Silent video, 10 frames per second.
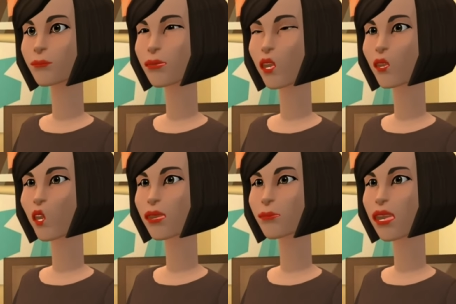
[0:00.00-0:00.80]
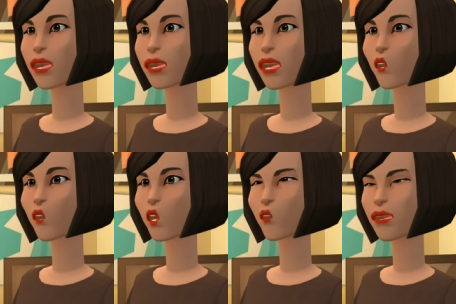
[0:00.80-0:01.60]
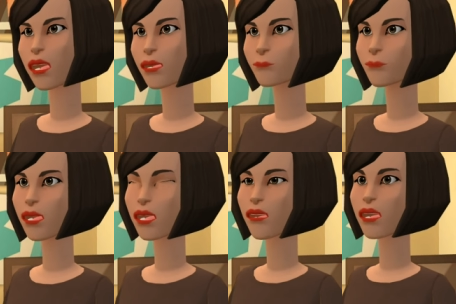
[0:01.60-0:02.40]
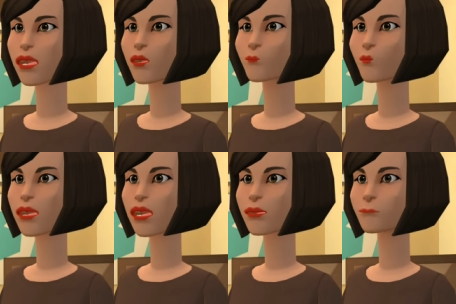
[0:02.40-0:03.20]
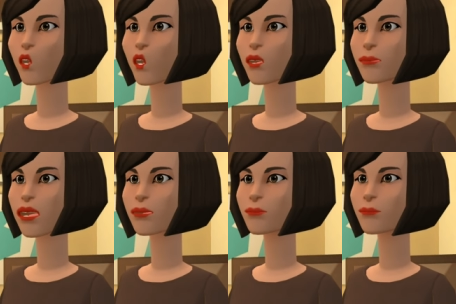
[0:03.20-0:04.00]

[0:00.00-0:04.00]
Use your ability to fulfill as much of the role play as possible.